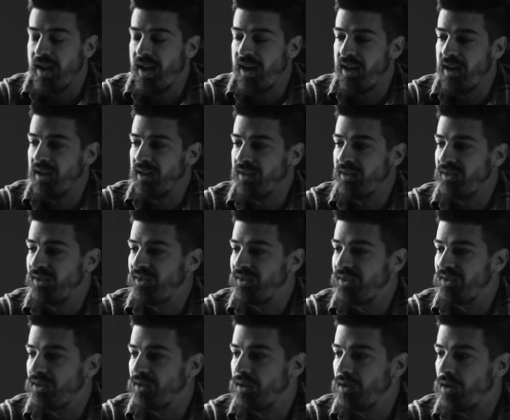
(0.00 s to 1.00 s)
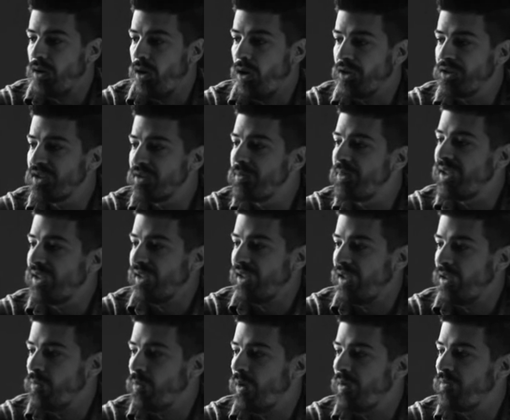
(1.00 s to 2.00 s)
And
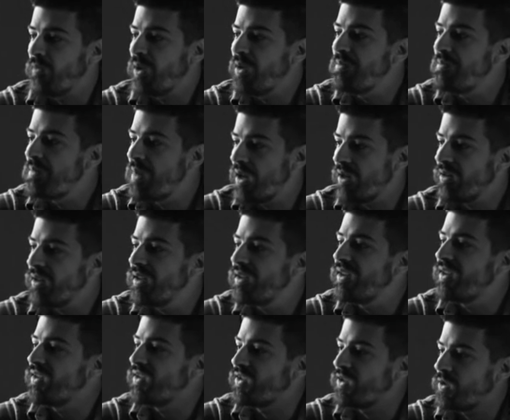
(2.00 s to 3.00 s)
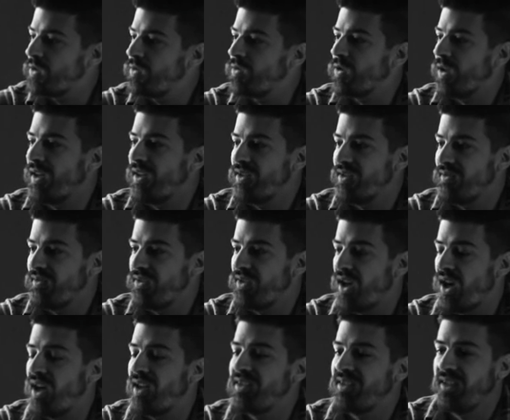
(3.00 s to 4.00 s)
ultimately, when we marry these two trains of
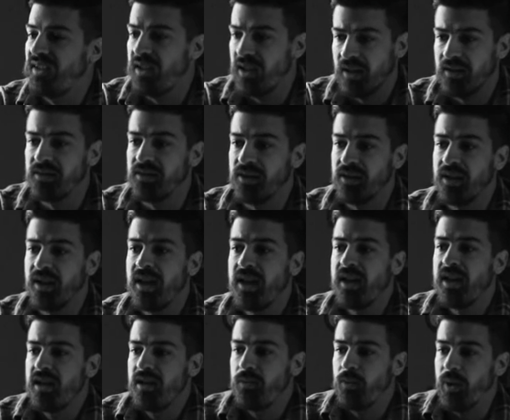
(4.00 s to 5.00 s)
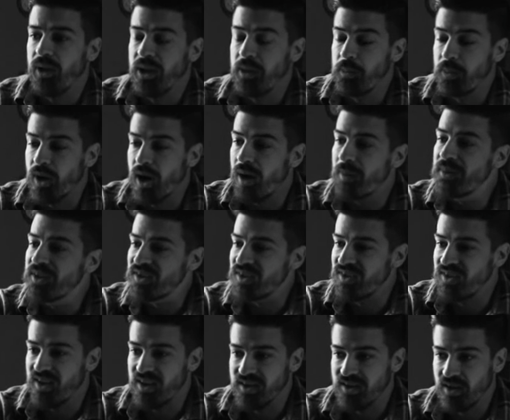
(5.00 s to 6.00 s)
thought together, where he
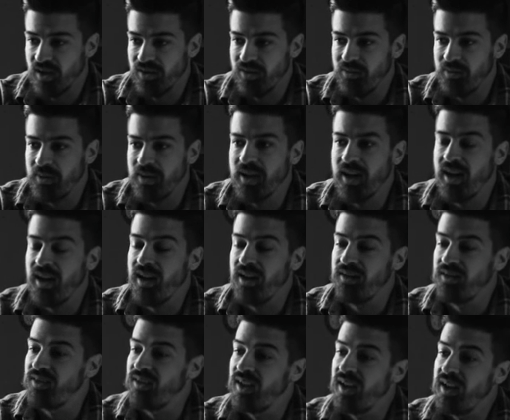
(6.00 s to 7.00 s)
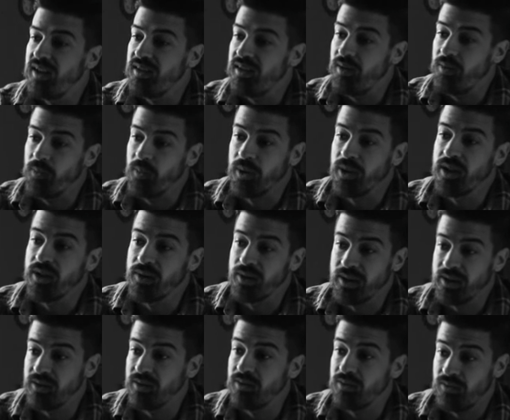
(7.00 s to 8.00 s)
promises us on the one hand that we're
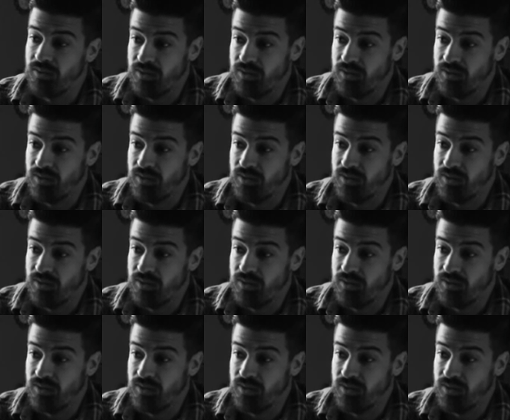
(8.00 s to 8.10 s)
going